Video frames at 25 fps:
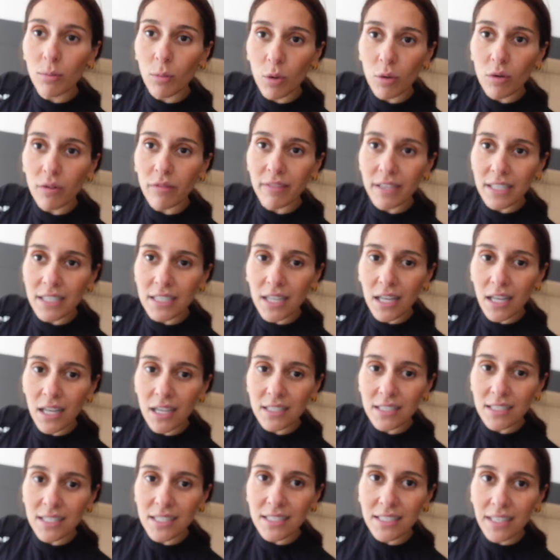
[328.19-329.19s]
more of these
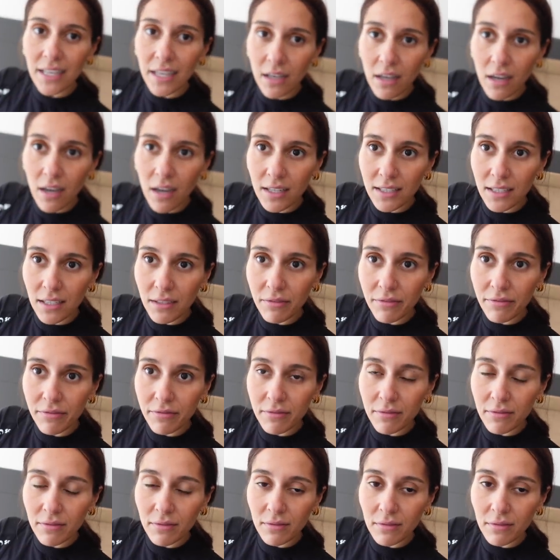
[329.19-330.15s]
classes in Cardiff